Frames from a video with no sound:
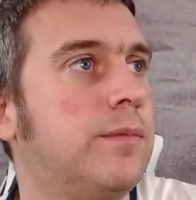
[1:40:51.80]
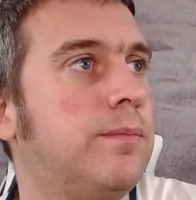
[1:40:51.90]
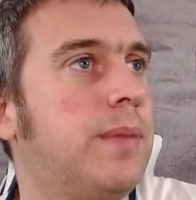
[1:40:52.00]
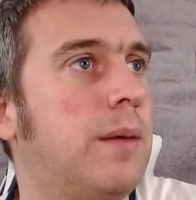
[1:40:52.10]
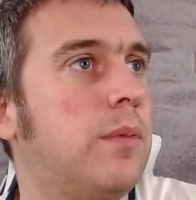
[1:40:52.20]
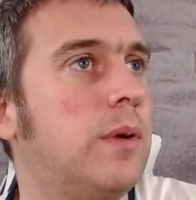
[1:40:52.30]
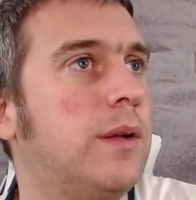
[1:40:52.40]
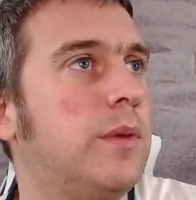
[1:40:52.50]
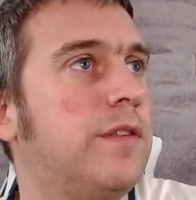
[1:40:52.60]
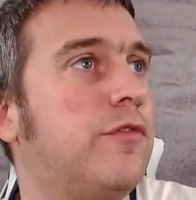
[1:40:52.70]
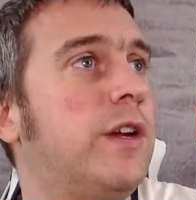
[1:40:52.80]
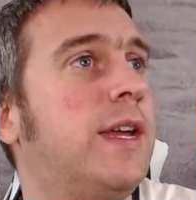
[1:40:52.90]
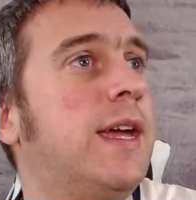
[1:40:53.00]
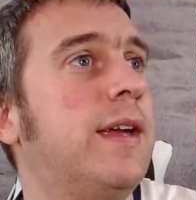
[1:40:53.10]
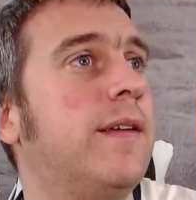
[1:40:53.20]
Balbuena with a free
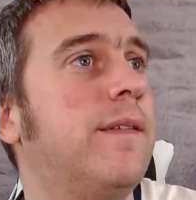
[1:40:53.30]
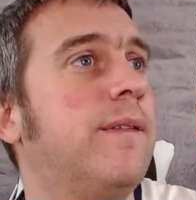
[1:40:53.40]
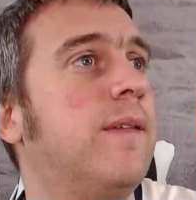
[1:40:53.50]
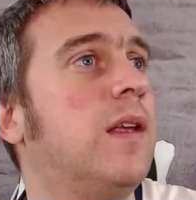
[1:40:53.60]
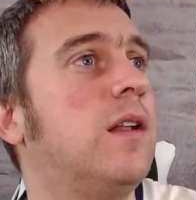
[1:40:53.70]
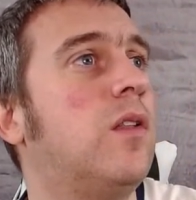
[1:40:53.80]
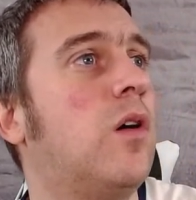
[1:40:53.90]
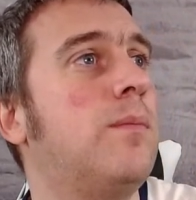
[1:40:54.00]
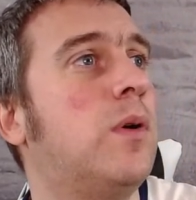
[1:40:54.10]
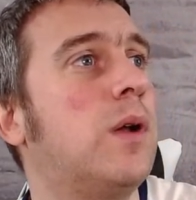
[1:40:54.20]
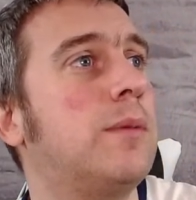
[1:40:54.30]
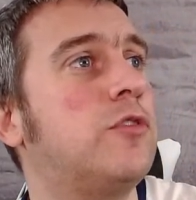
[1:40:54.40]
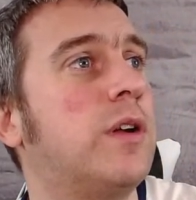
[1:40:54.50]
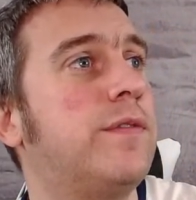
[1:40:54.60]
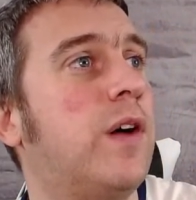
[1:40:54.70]
kick. Long ball up
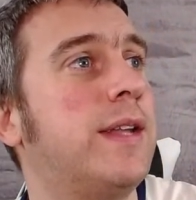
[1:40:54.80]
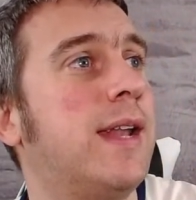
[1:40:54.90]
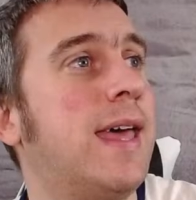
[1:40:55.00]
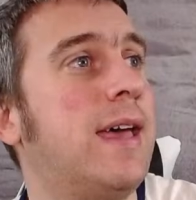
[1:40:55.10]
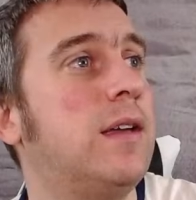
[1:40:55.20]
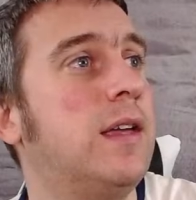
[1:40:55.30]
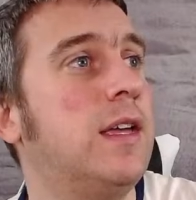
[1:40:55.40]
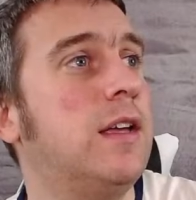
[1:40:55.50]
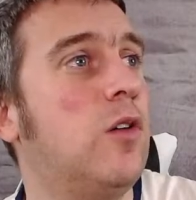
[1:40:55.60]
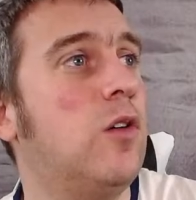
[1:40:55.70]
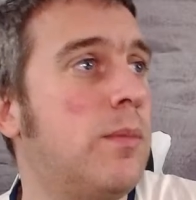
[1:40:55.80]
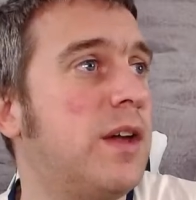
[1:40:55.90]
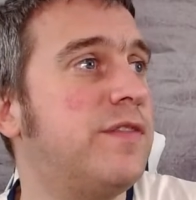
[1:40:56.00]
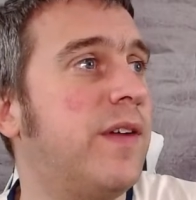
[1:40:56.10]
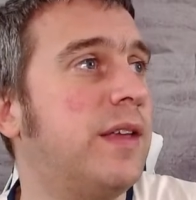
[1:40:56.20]
trying to find Allaire.
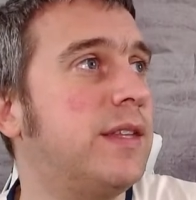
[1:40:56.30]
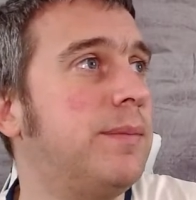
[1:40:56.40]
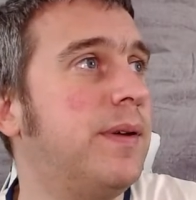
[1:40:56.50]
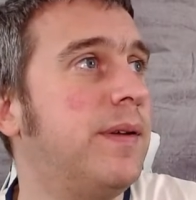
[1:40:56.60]
Almost found him.